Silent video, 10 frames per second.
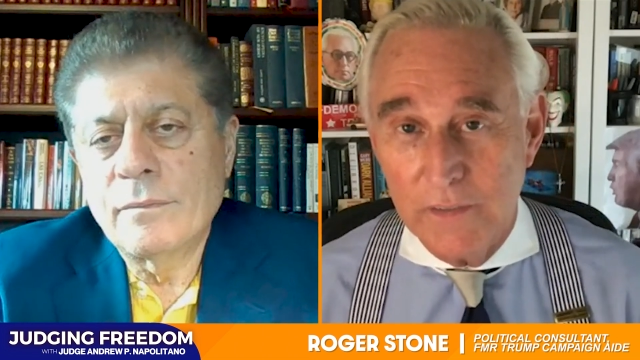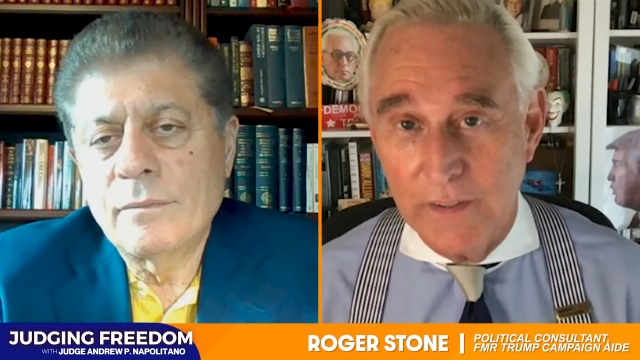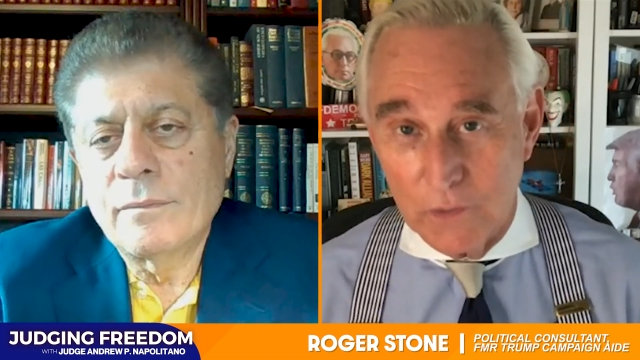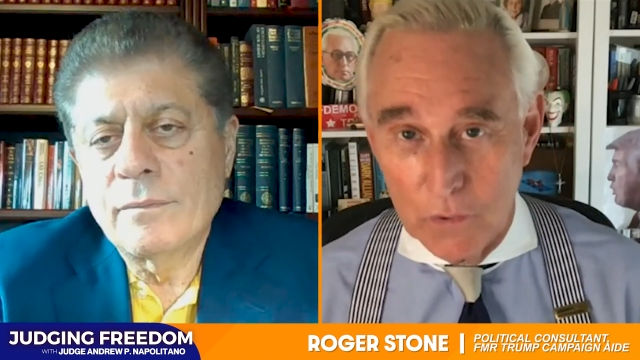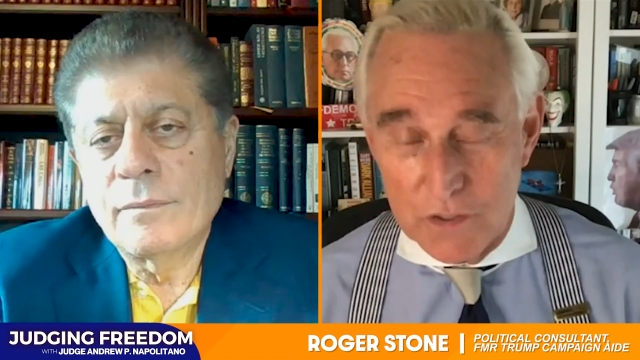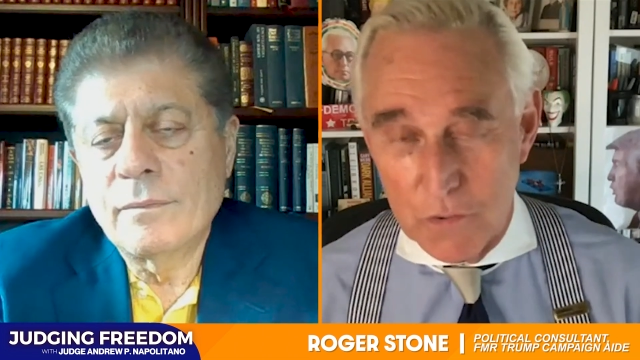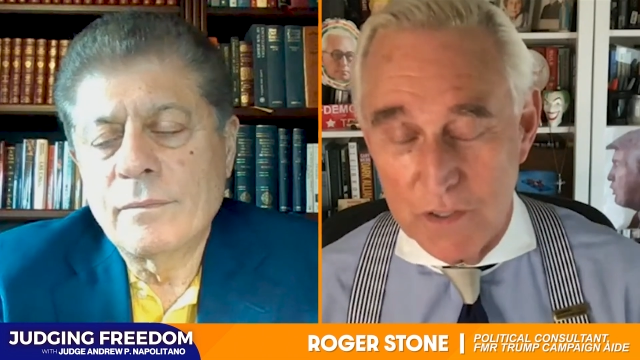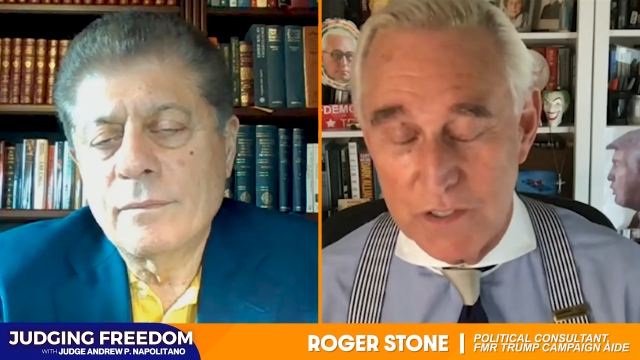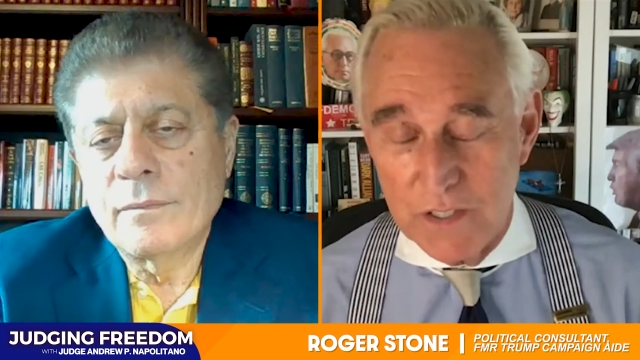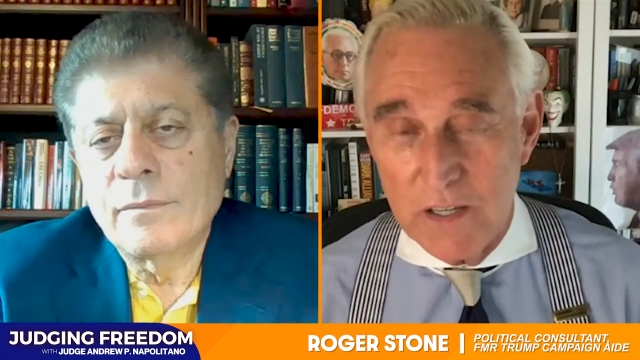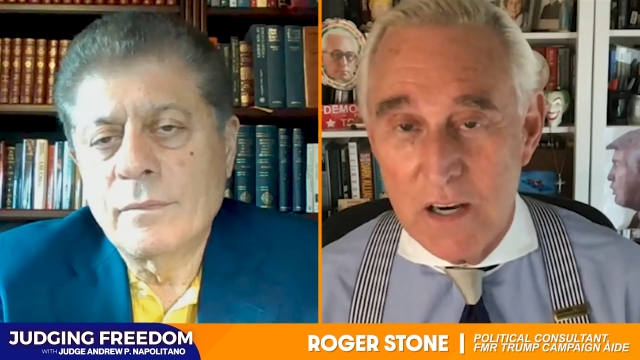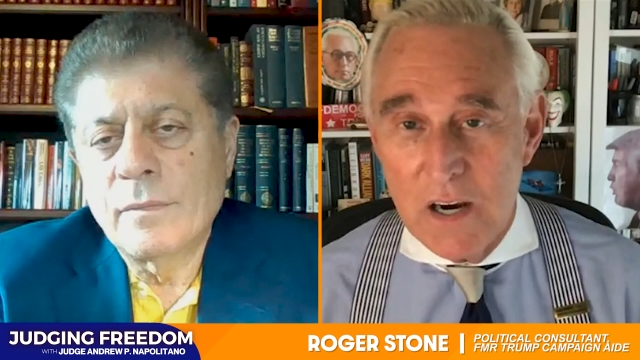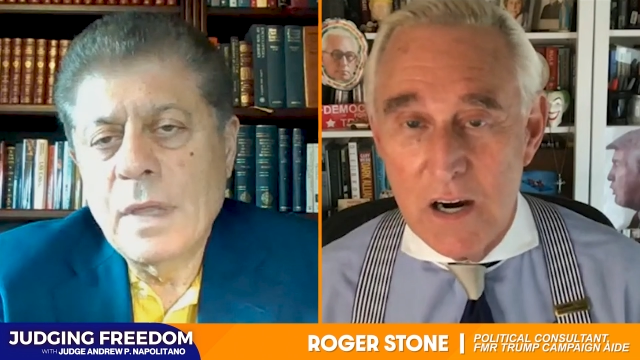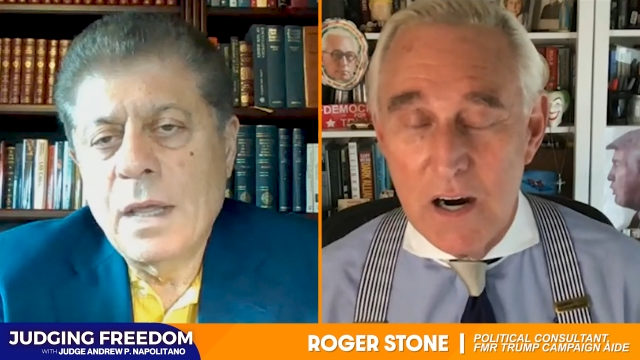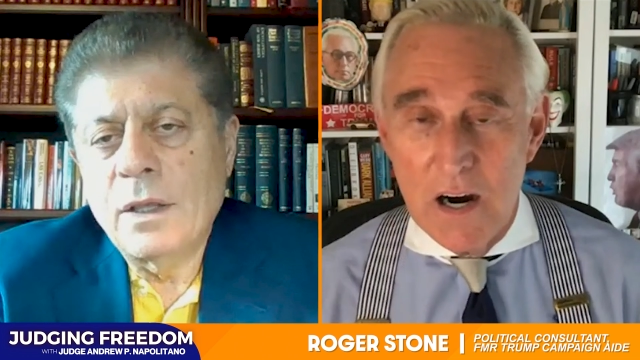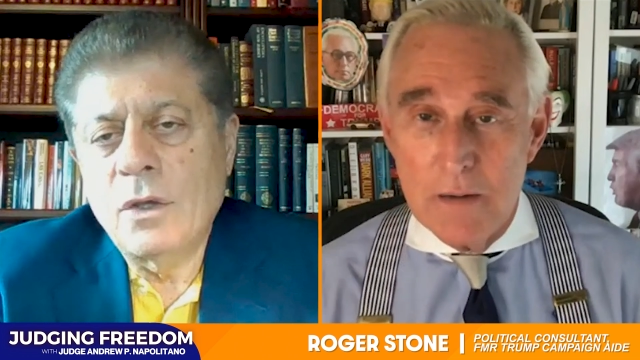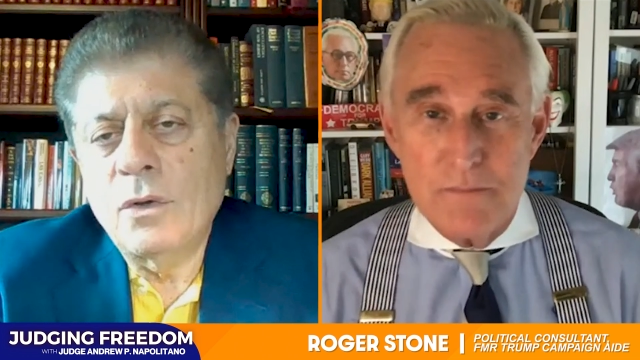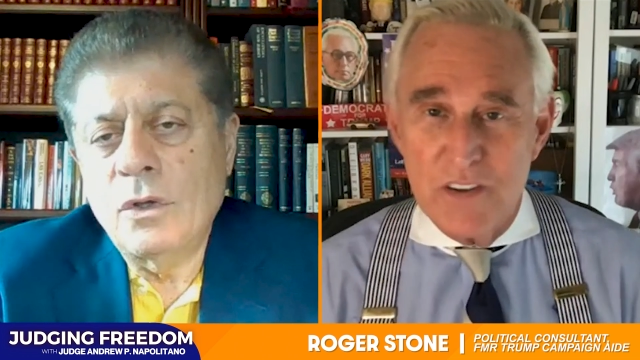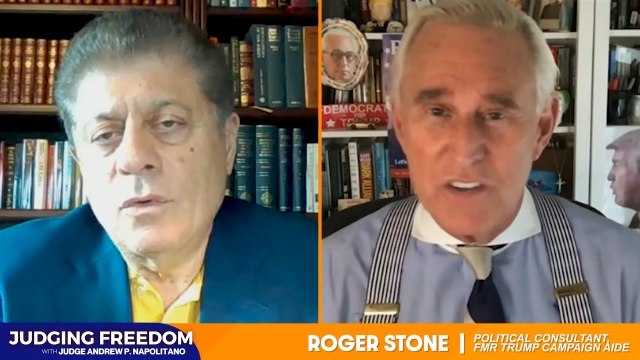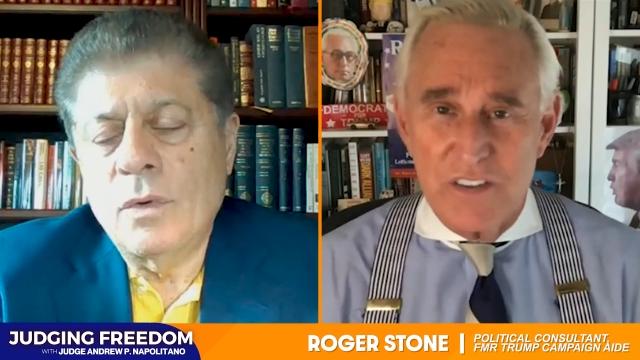Speaker 1: than Chris Christie.
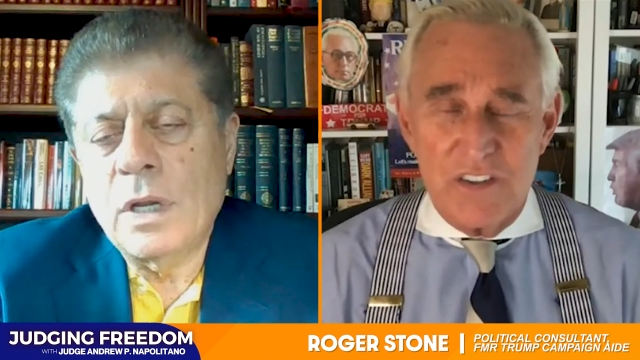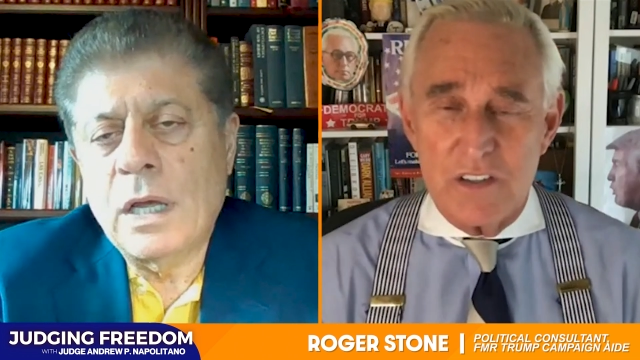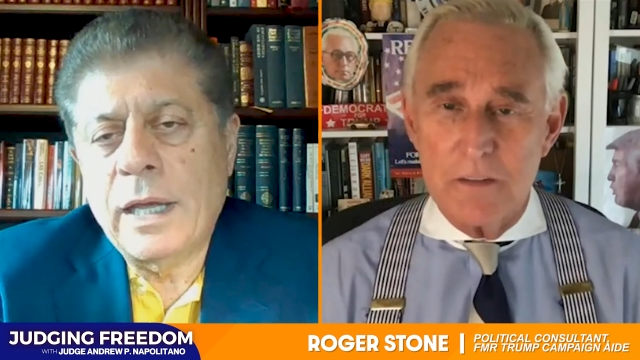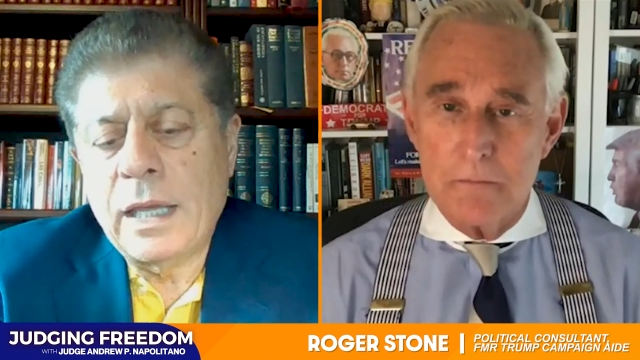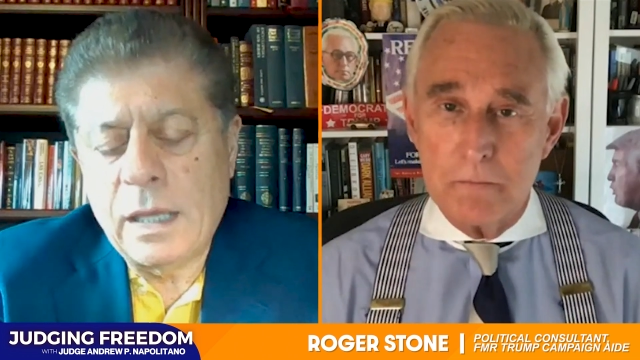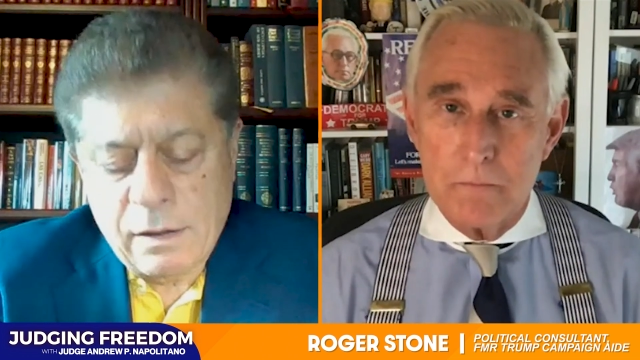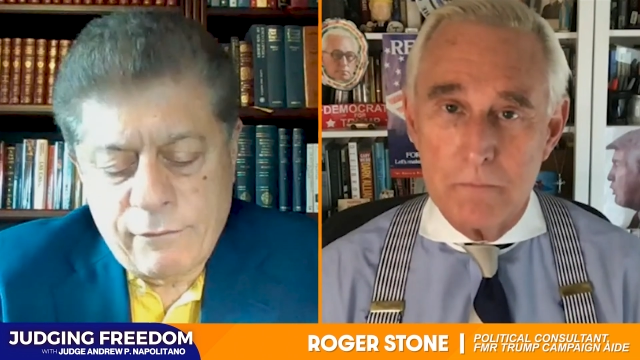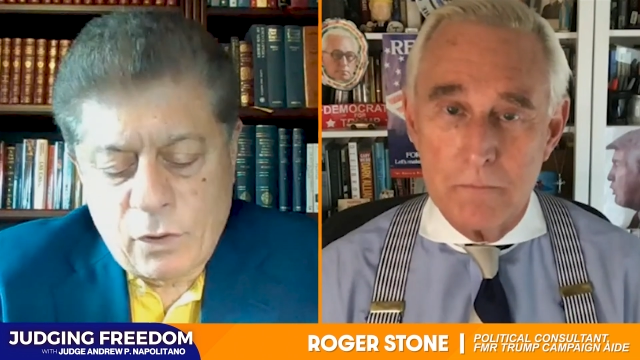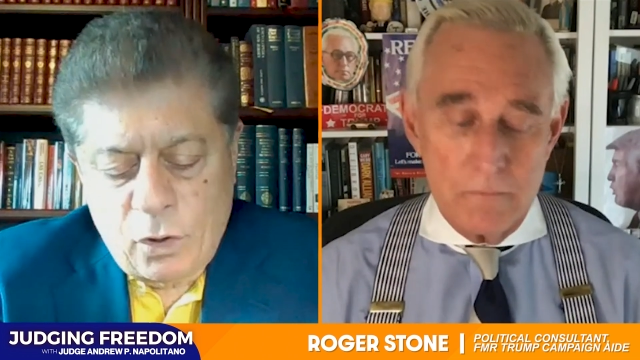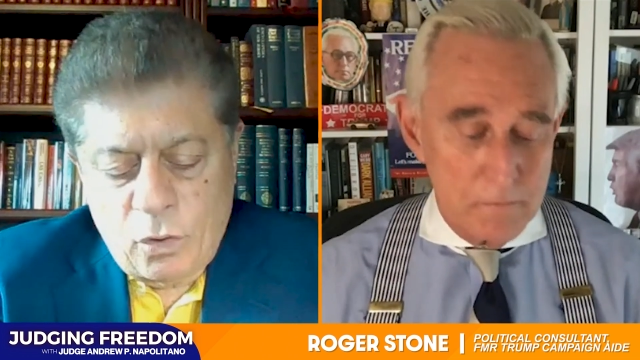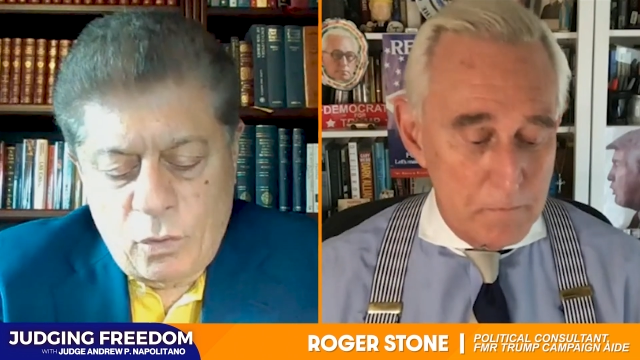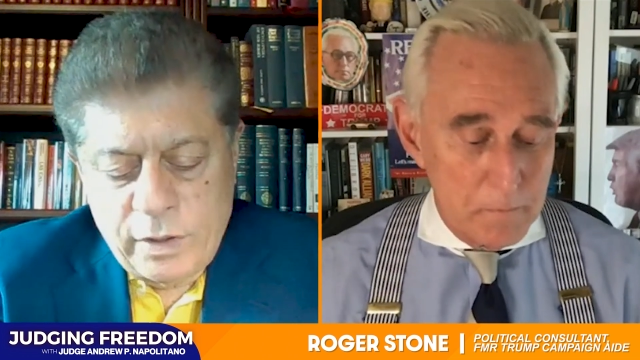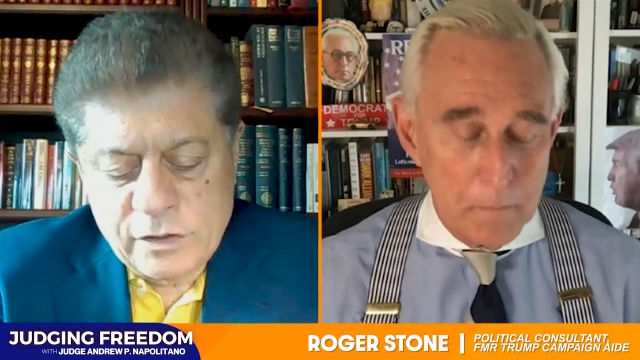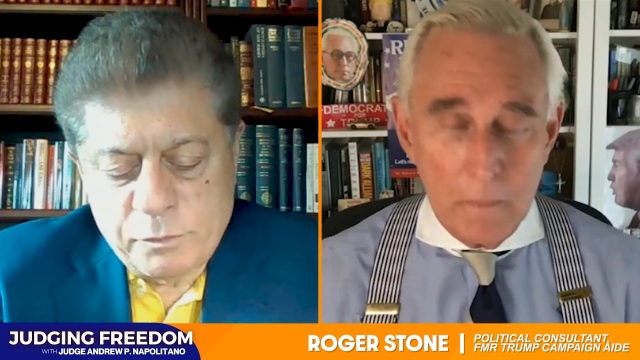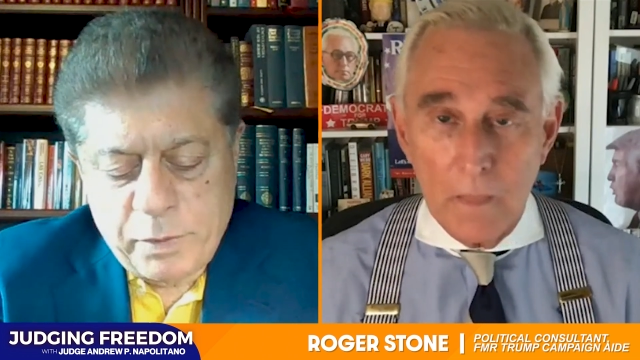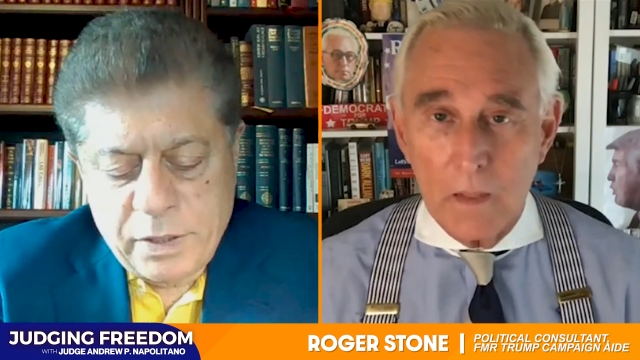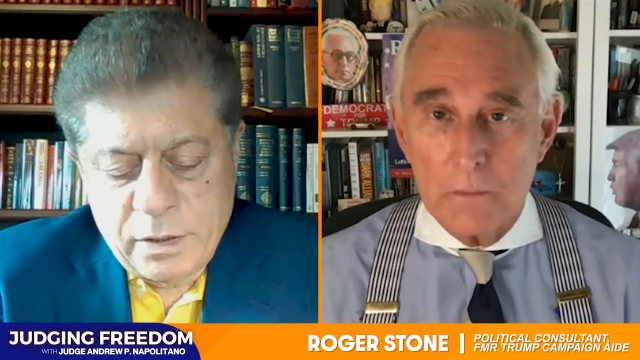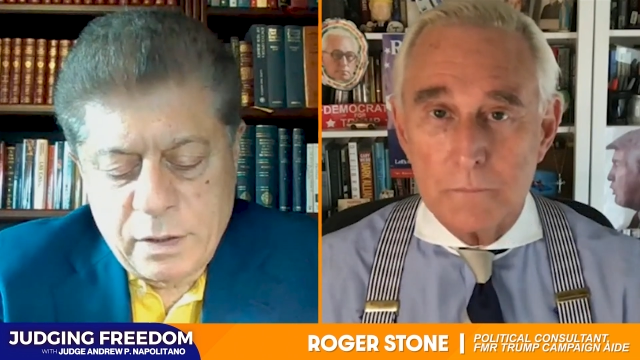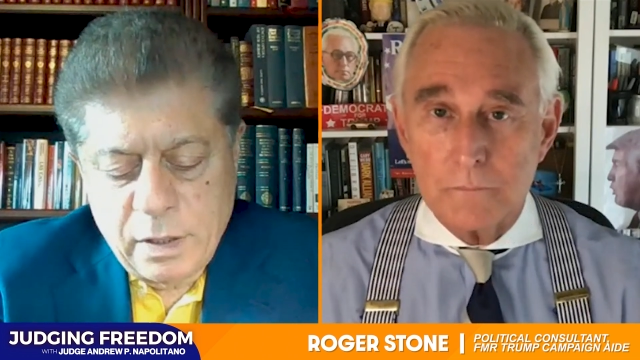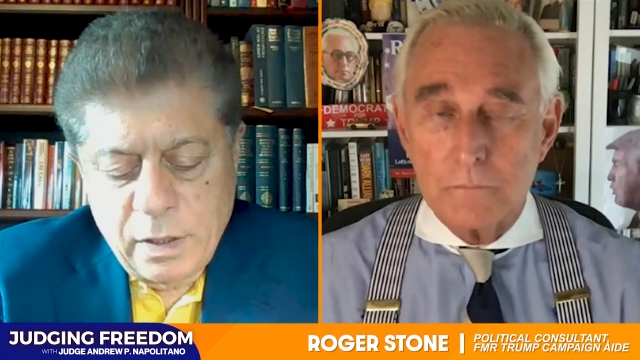Um, you, you and I
Speaker 2: have always
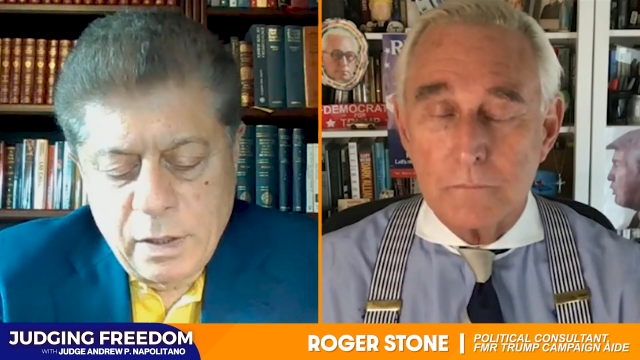been